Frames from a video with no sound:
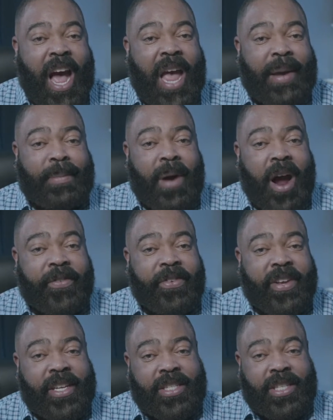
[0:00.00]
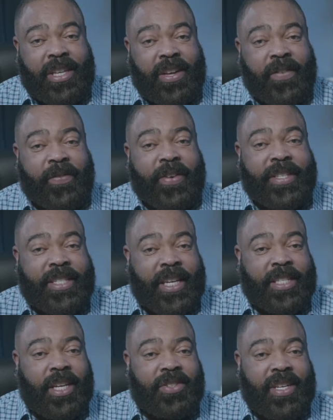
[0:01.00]
I am offering it to you for
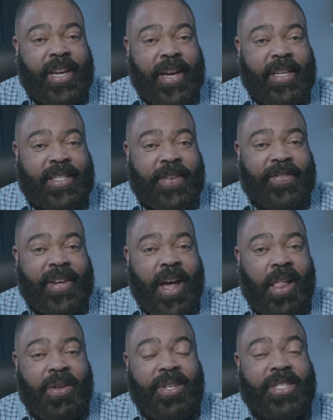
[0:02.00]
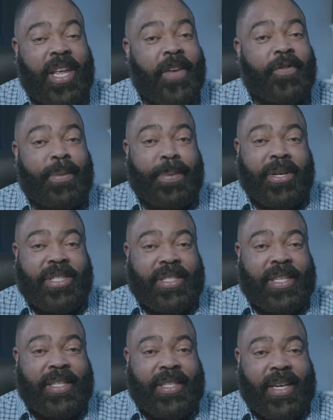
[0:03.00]
$697 if you
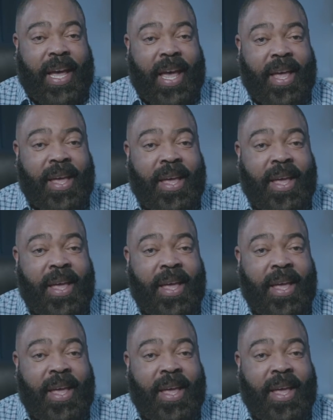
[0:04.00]
purchase it today.